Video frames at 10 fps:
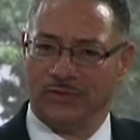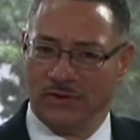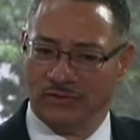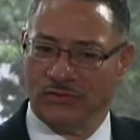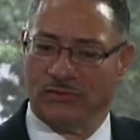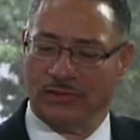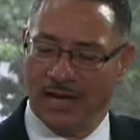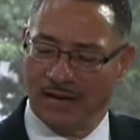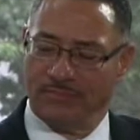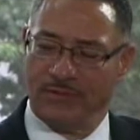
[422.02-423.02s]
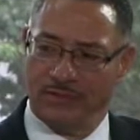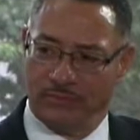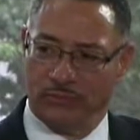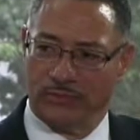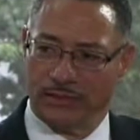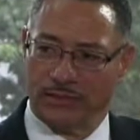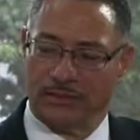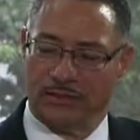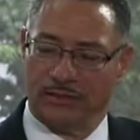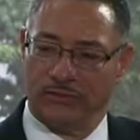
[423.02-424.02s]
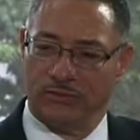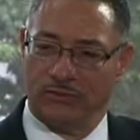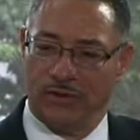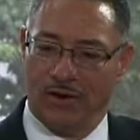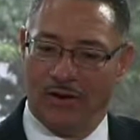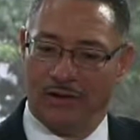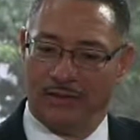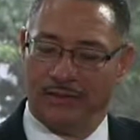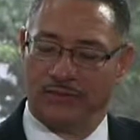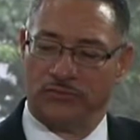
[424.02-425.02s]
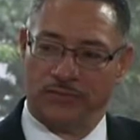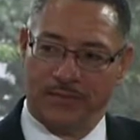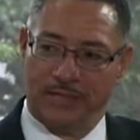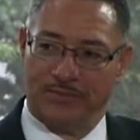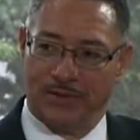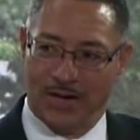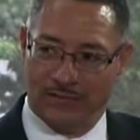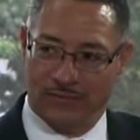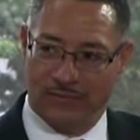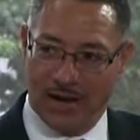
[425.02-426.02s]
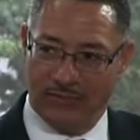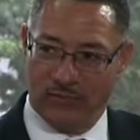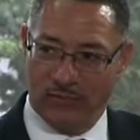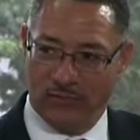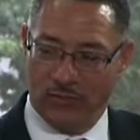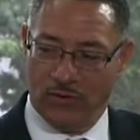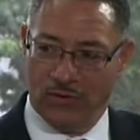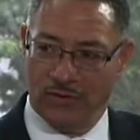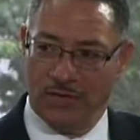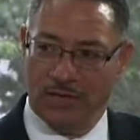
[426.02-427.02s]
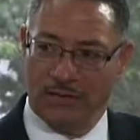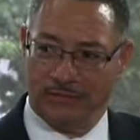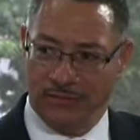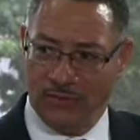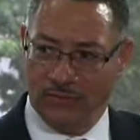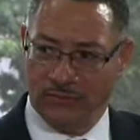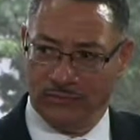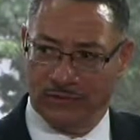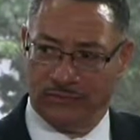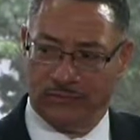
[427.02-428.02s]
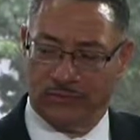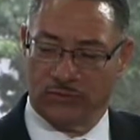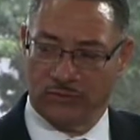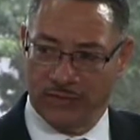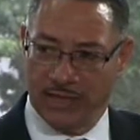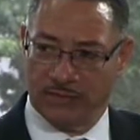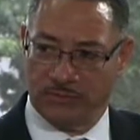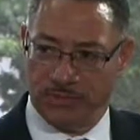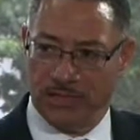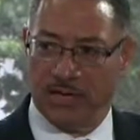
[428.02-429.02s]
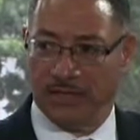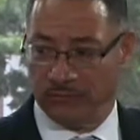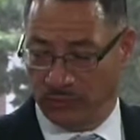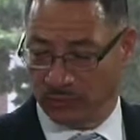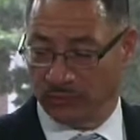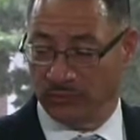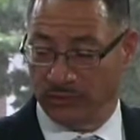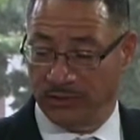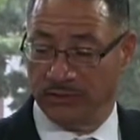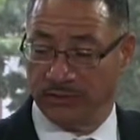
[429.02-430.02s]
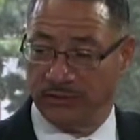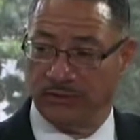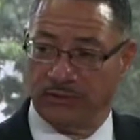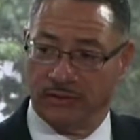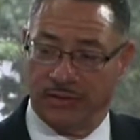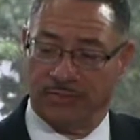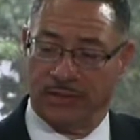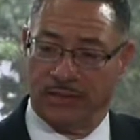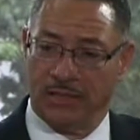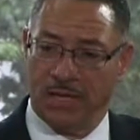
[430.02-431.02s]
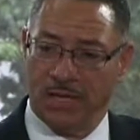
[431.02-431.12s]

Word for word: talked to a lot of people recently who are intrigued by the 504 loan through the SBA, well, through your company,